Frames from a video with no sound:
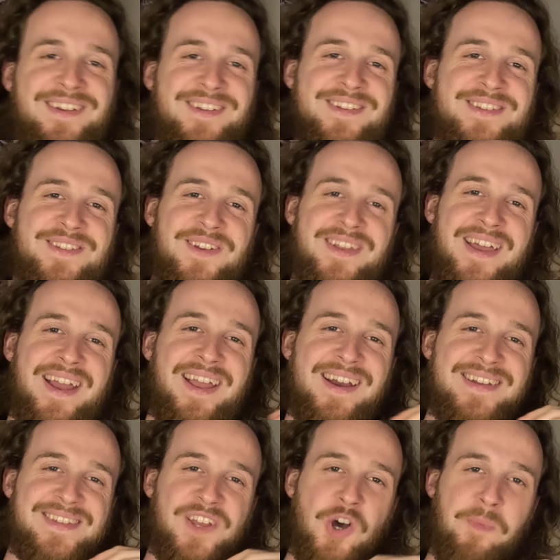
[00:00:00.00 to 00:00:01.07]
So yeah
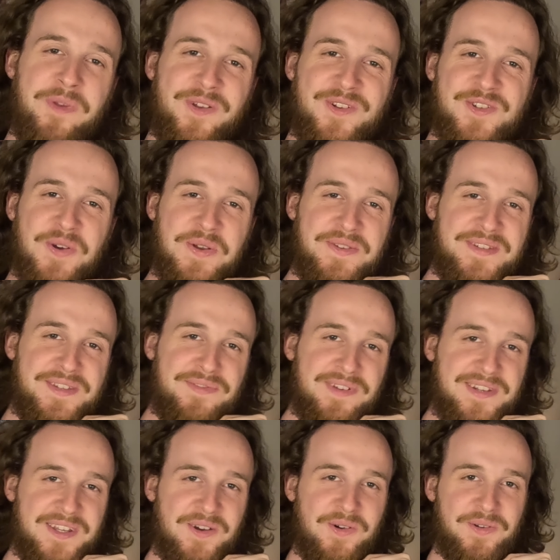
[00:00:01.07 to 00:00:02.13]
guys, I hope you enjoyed this
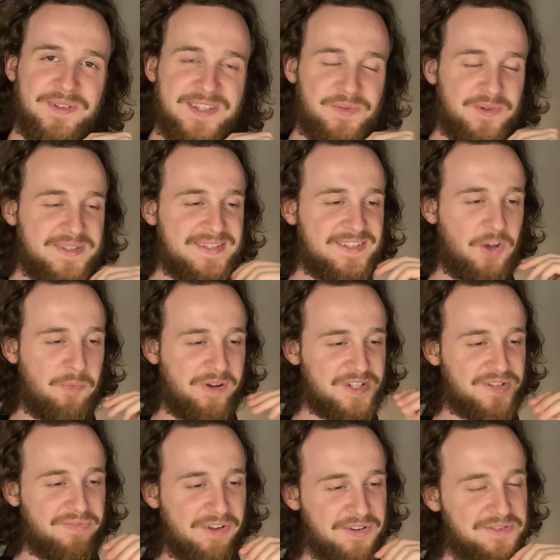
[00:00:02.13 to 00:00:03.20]
video. This was so much
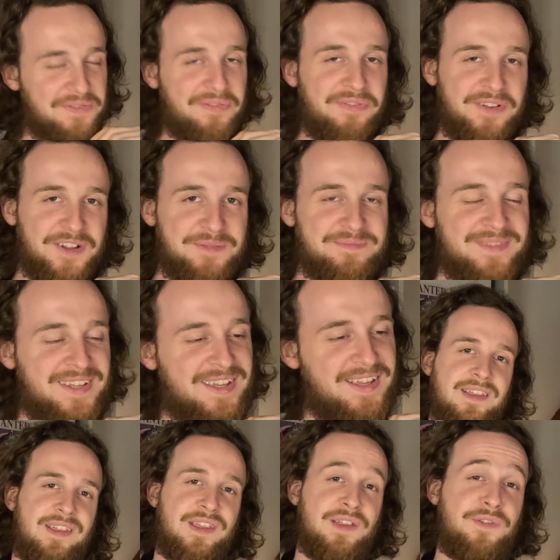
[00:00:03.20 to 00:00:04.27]
fun to film.
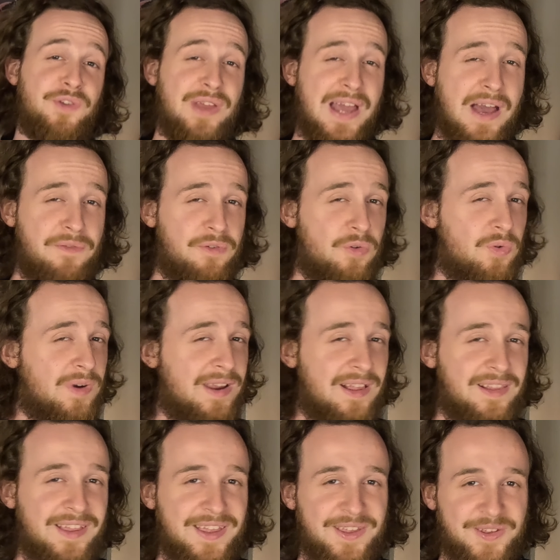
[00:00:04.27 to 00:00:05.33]
If you have a
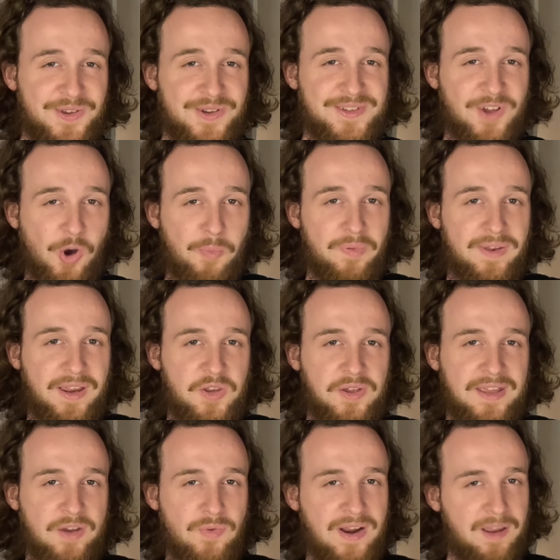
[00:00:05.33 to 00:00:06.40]
really good opening, you
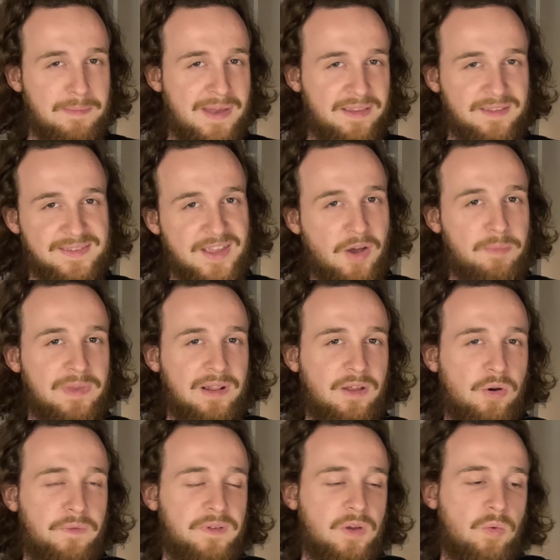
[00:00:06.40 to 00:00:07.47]
can recommend it down below
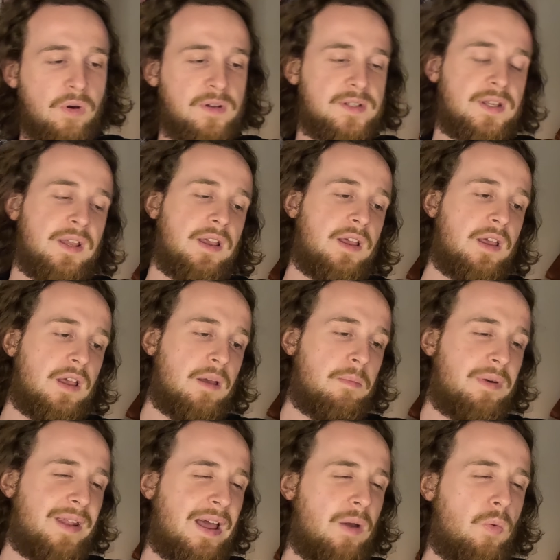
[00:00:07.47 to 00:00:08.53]
if you want
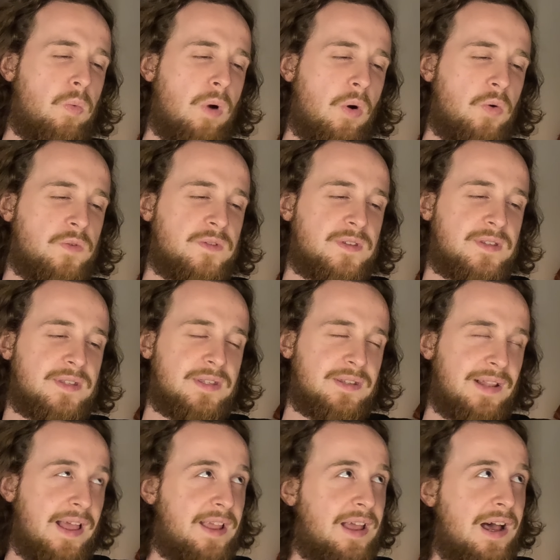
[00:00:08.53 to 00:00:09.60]
but I won't,
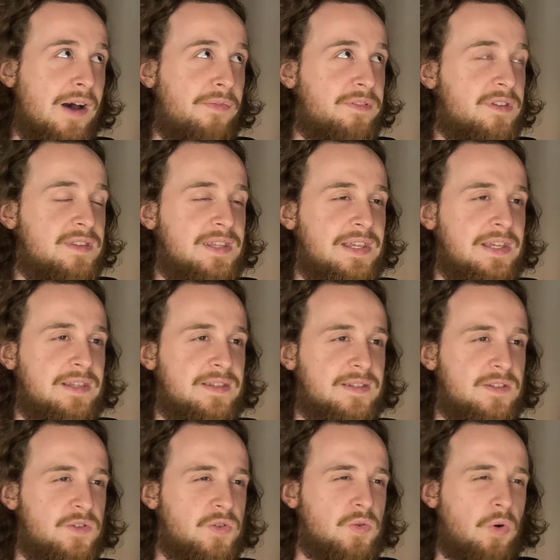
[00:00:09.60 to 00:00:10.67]
like after these
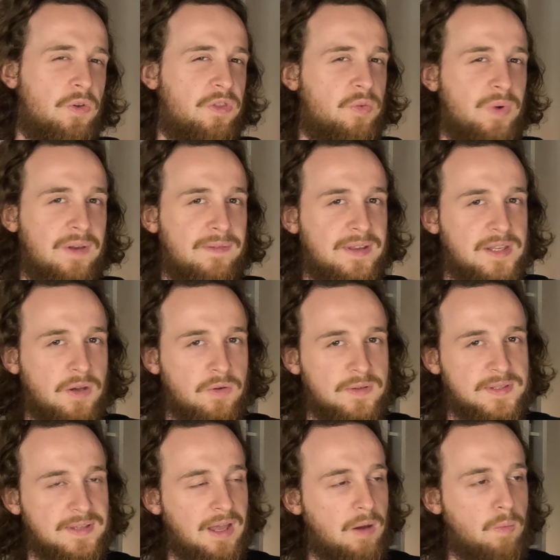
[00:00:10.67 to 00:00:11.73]
two or three
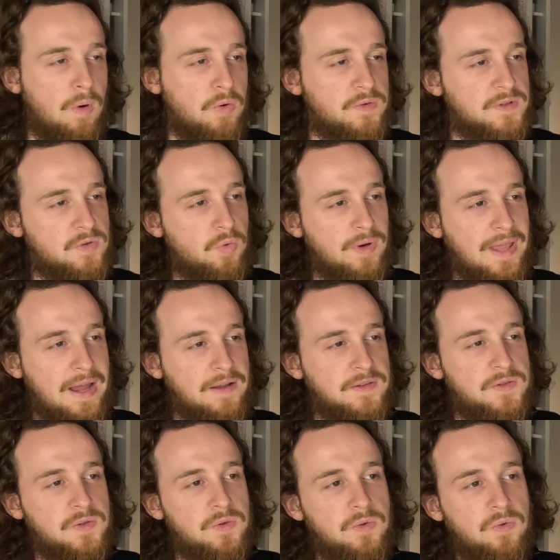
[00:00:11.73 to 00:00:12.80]
videos, I won't react
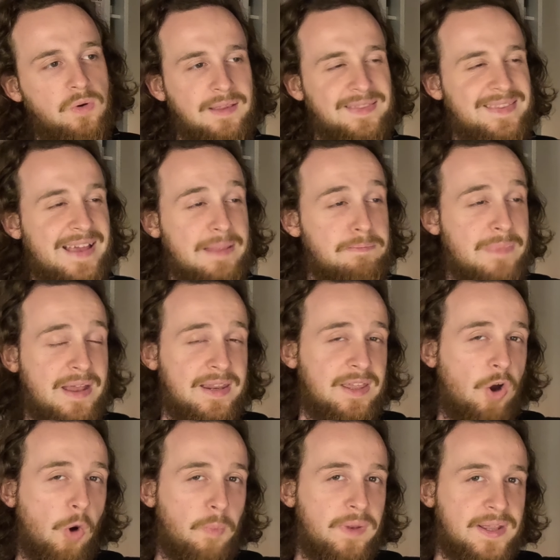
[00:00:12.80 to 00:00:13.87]
to that many
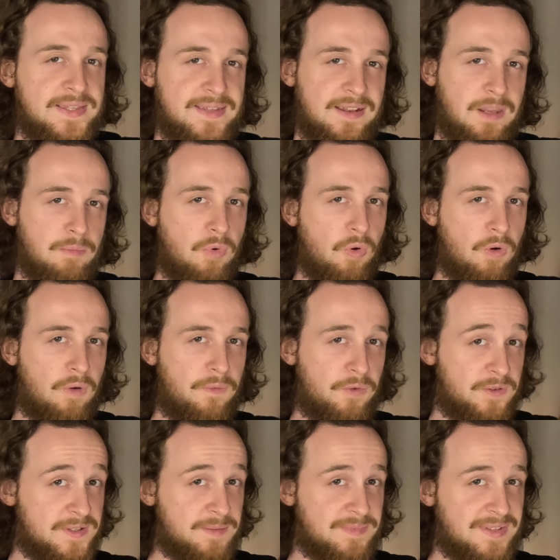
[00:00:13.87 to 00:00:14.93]
openings anymore for
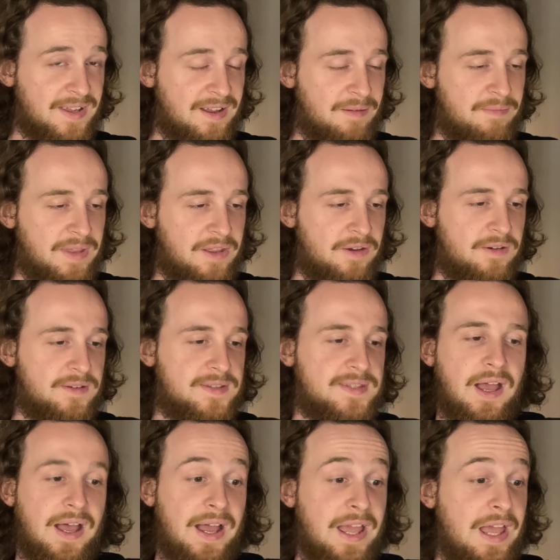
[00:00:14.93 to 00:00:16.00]
some time because
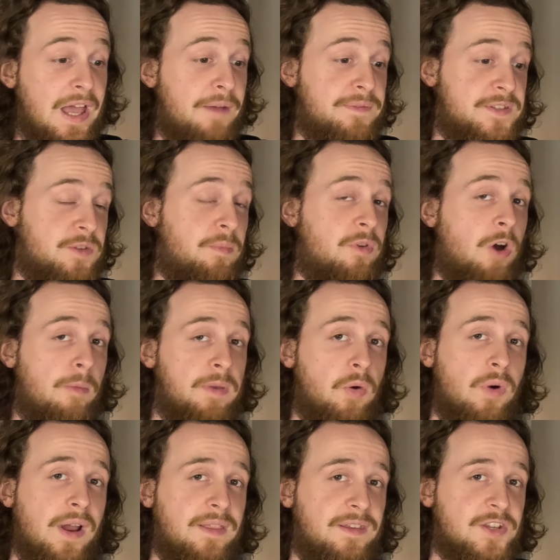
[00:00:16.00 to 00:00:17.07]
I have some
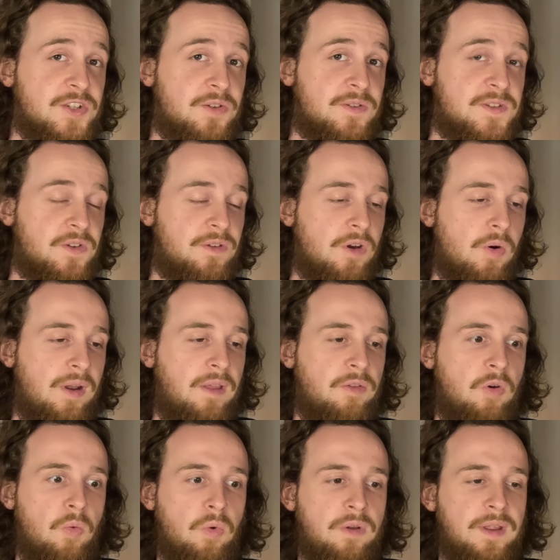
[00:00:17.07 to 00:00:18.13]
copyright issues, you know, and I
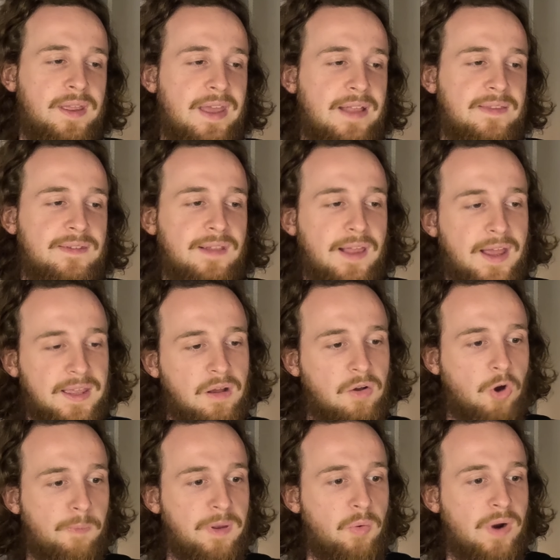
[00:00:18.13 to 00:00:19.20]
don't want to get like
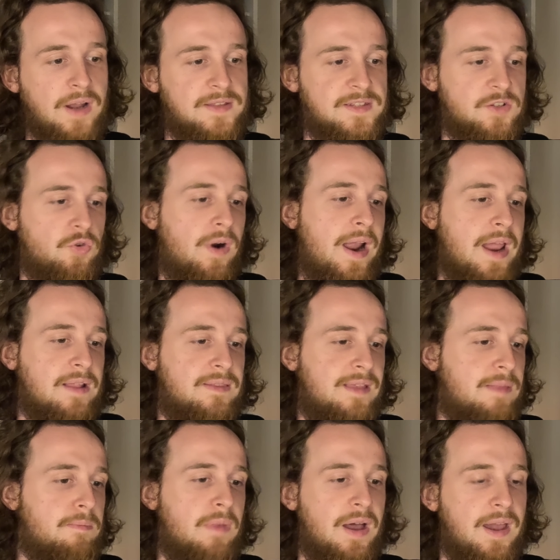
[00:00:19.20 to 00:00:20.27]
copyright strike
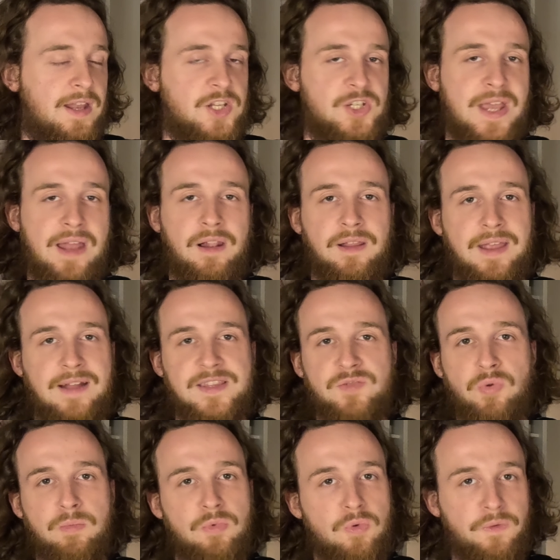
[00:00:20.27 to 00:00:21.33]
that my channel gets
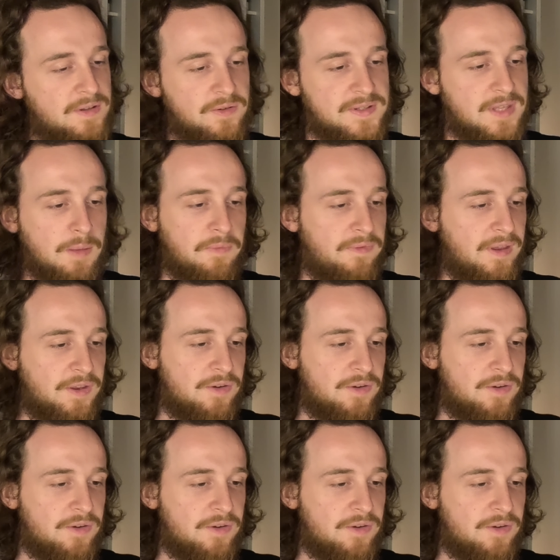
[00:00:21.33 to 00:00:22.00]
removed or something, you